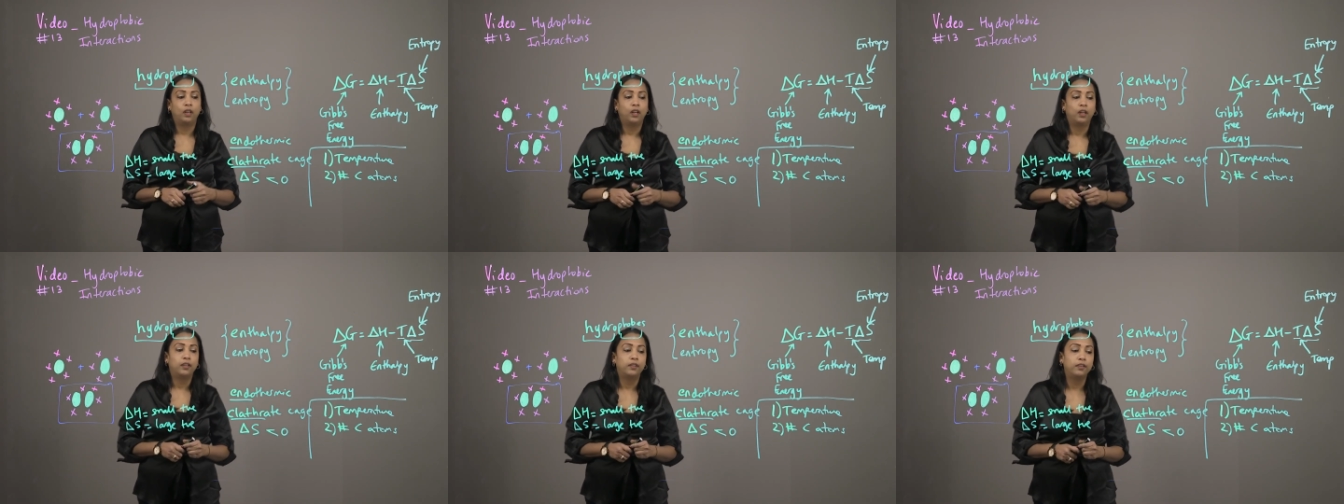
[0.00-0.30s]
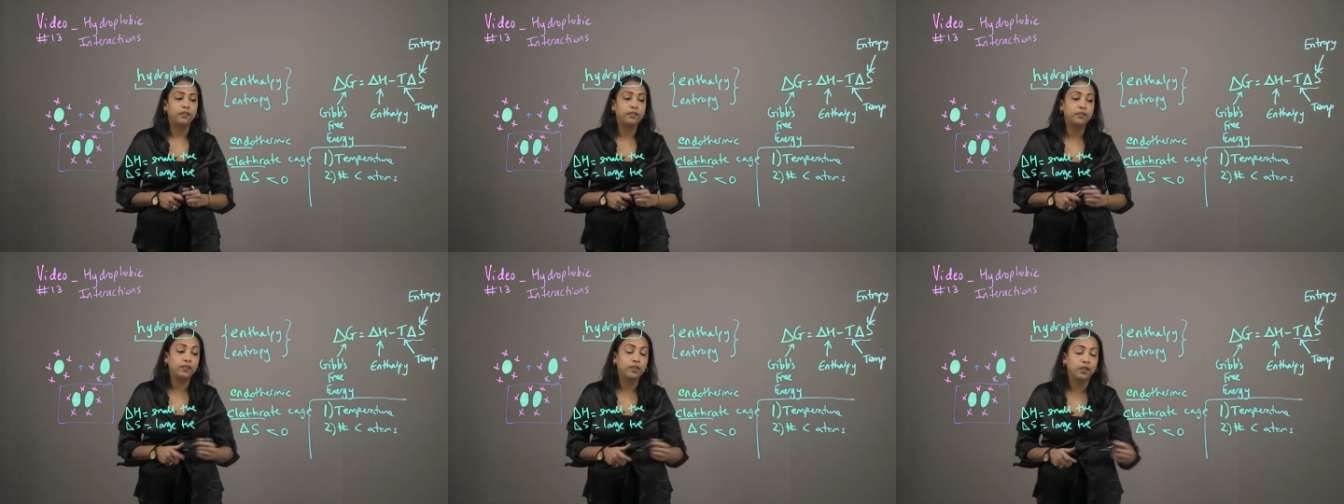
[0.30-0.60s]
The
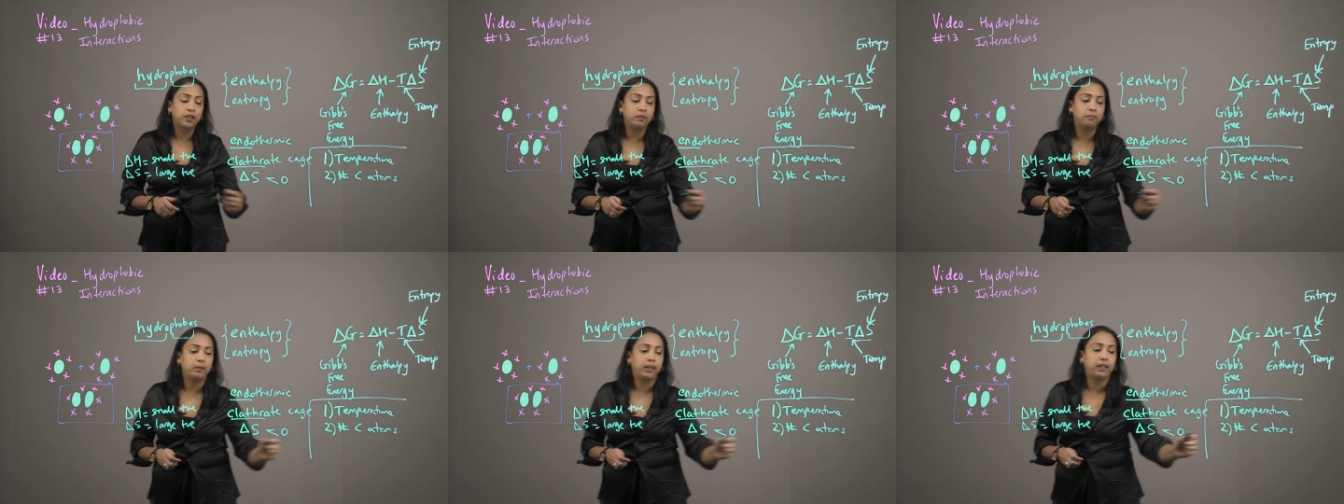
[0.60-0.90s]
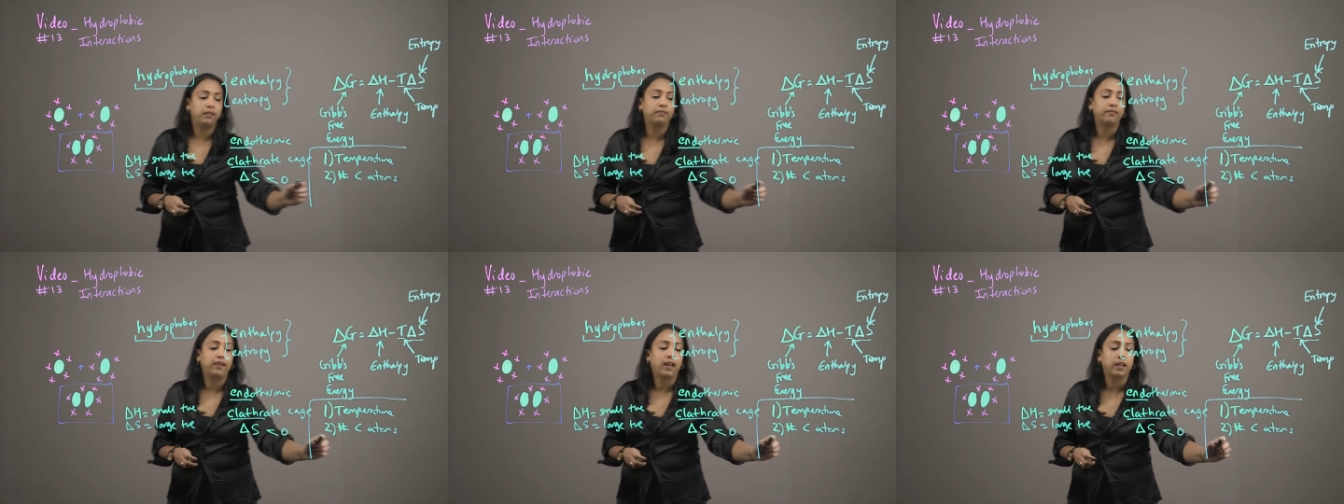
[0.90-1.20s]
third main
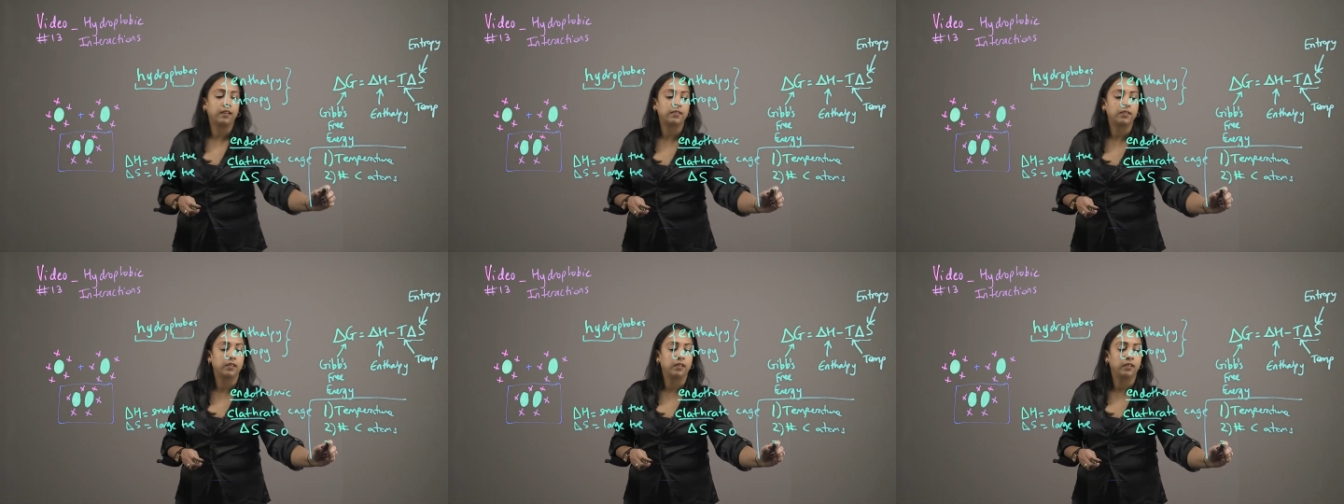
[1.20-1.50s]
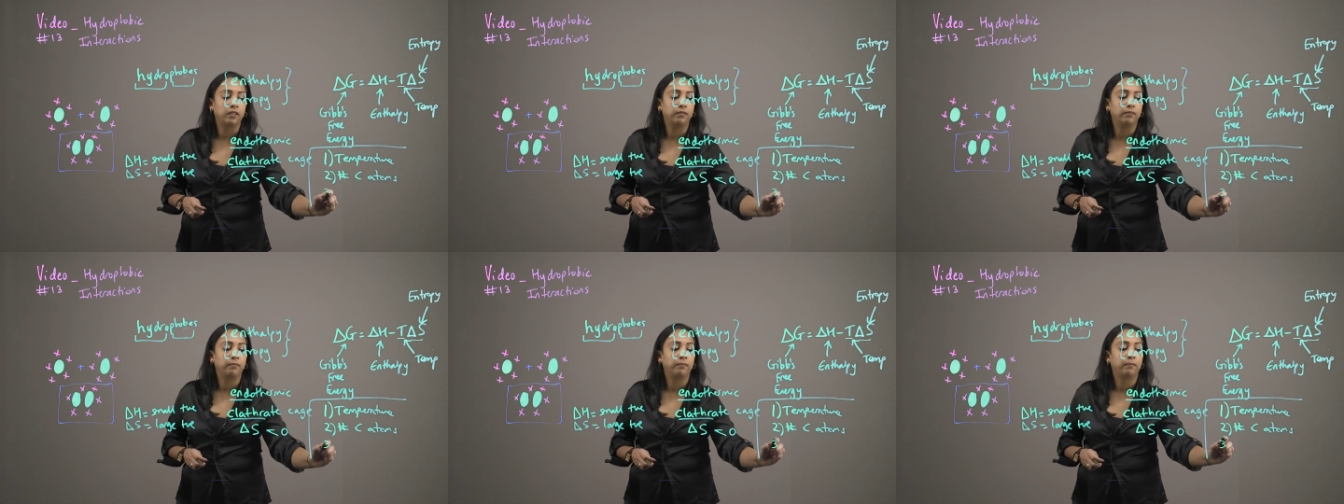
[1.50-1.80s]
factor
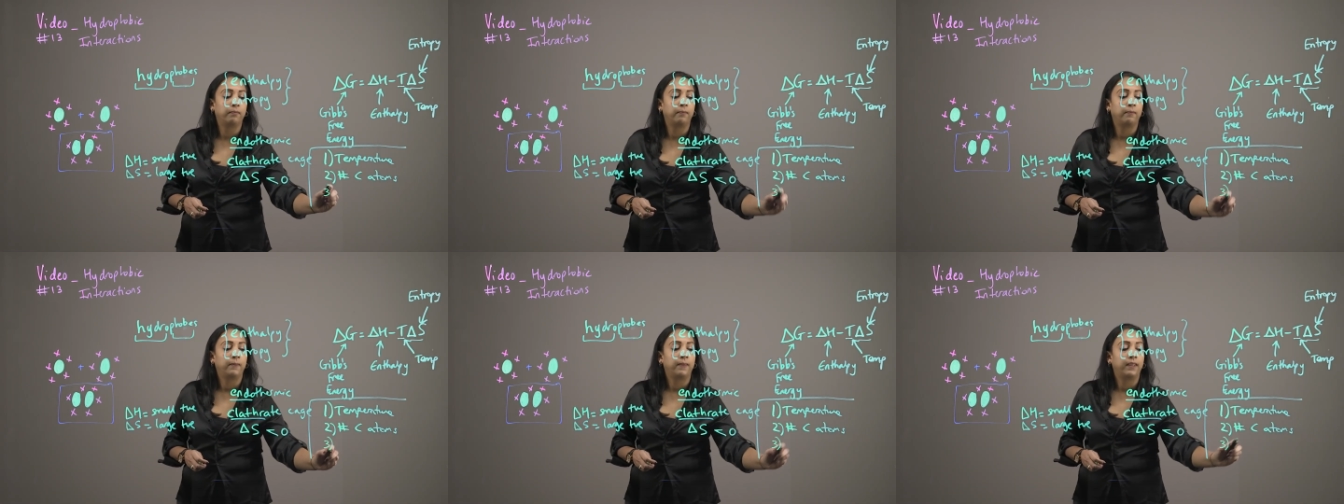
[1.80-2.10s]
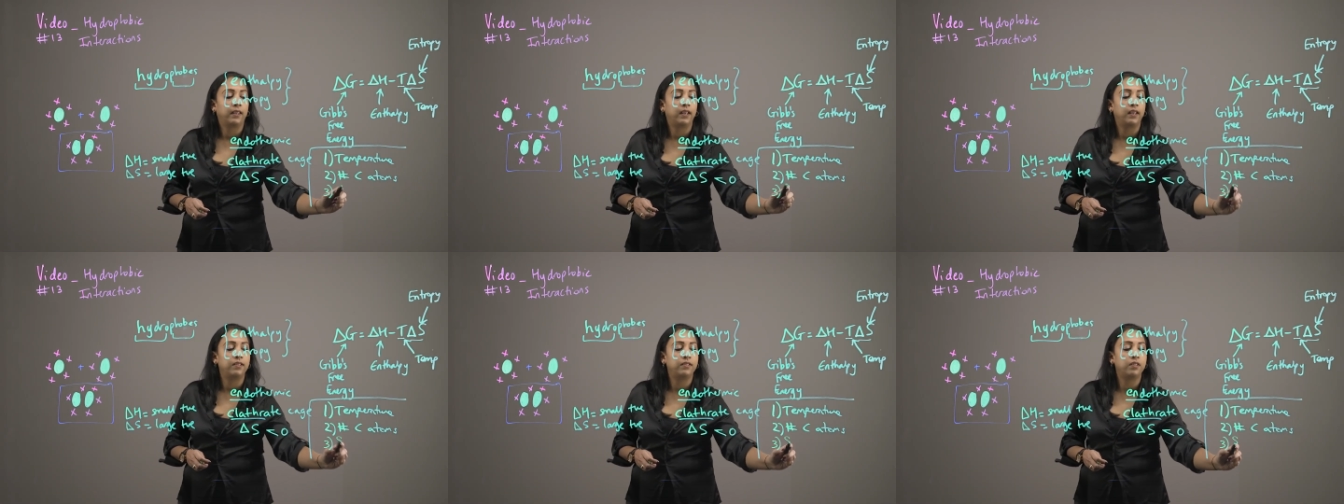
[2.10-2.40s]
is